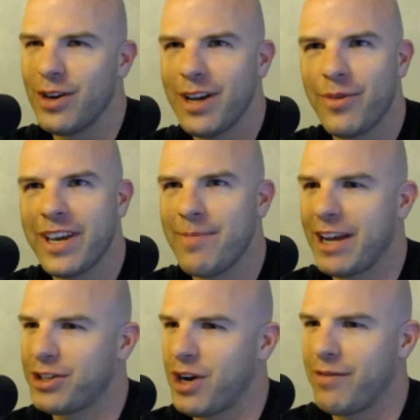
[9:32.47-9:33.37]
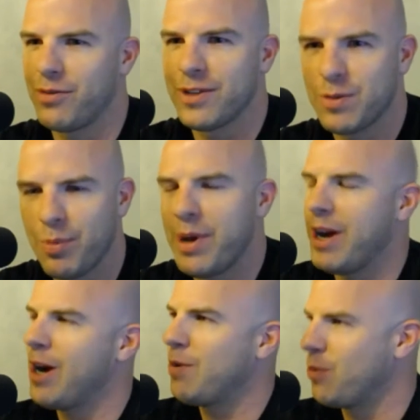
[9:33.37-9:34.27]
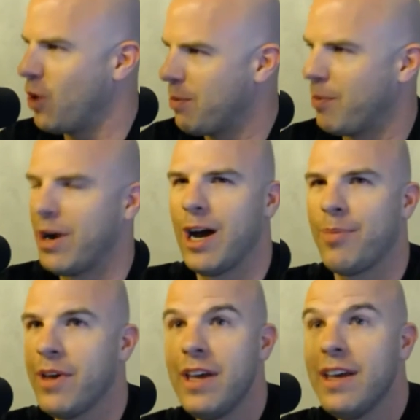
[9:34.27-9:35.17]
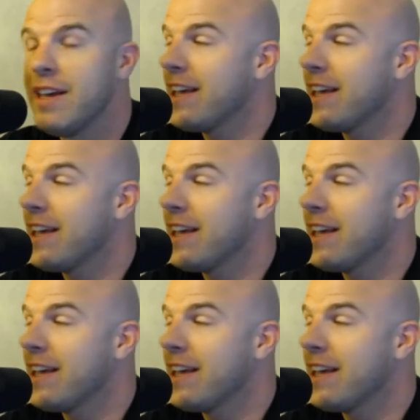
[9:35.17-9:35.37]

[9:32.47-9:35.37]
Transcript: do it. We make sure everyone's prepared. We warm them up.